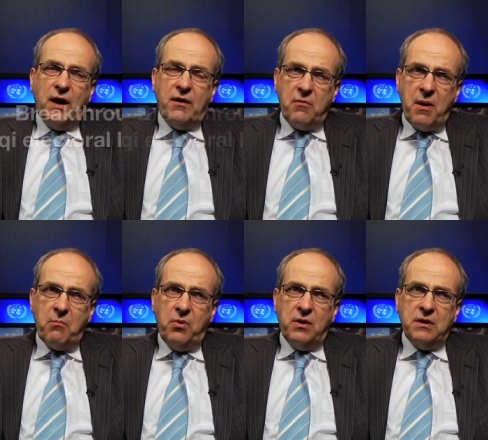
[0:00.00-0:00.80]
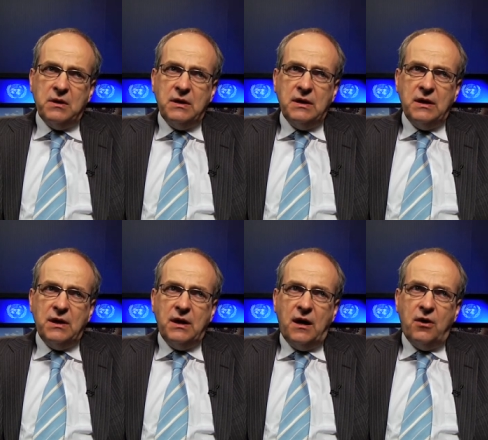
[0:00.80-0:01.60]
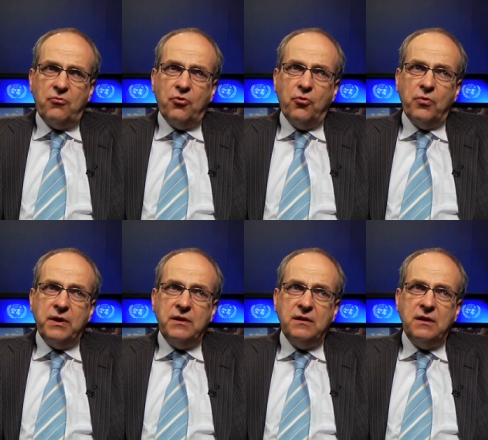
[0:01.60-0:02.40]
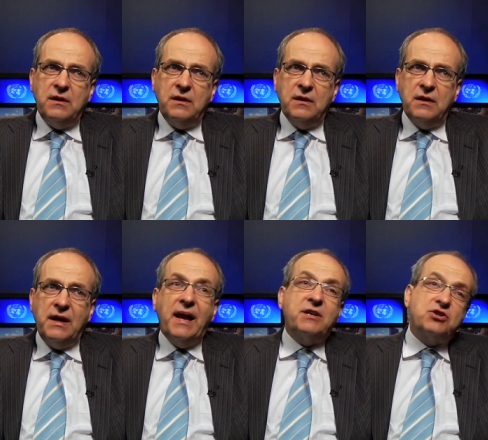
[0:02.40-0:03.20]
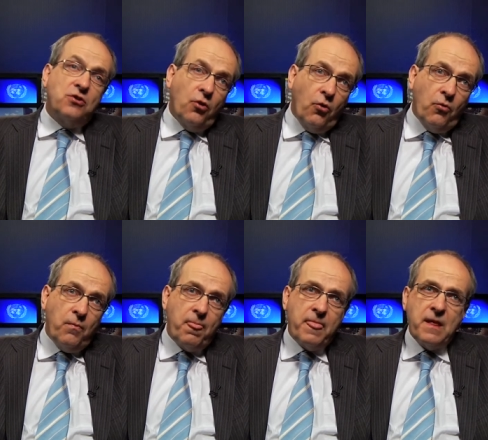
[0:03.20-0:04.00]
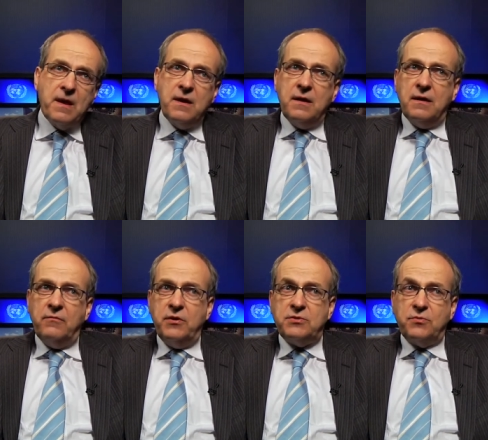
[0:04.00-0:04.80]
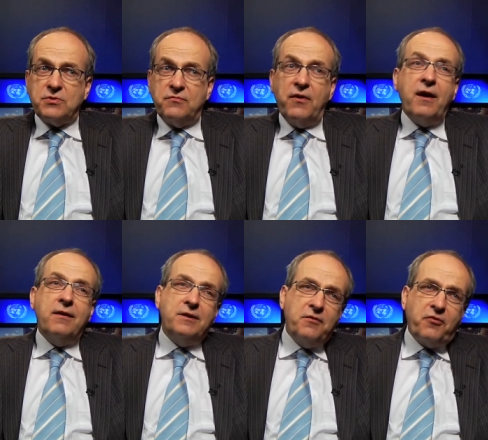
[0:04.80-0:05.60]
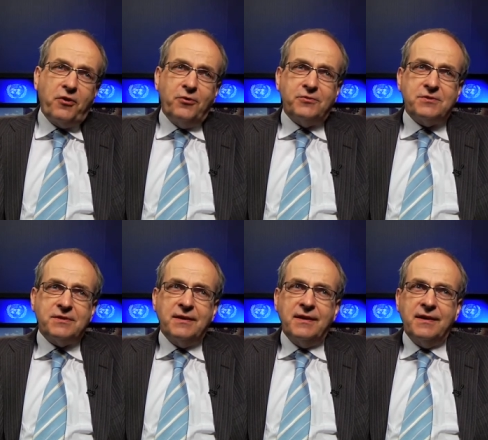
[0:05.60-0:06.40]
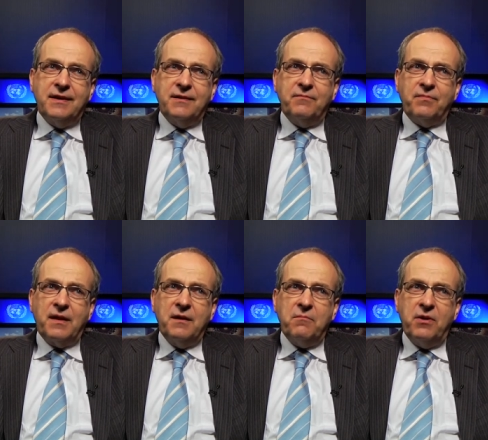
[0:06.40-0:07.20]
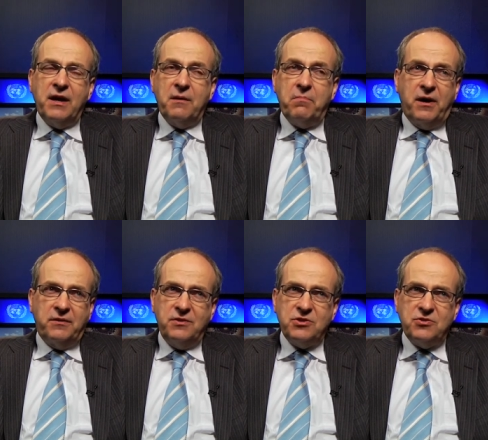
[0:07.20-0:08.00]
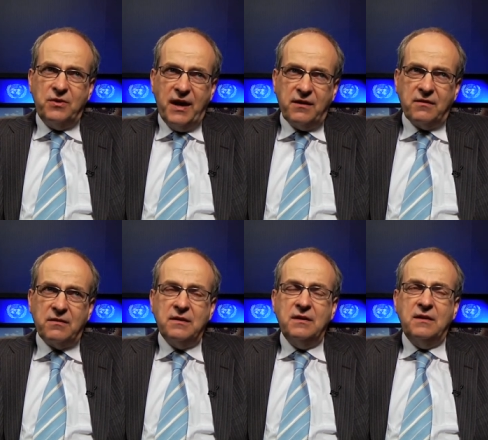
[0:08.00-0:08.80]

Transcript: I remember uh, our role in the uh, election law, which was very difficult um, uh, bringing parties together.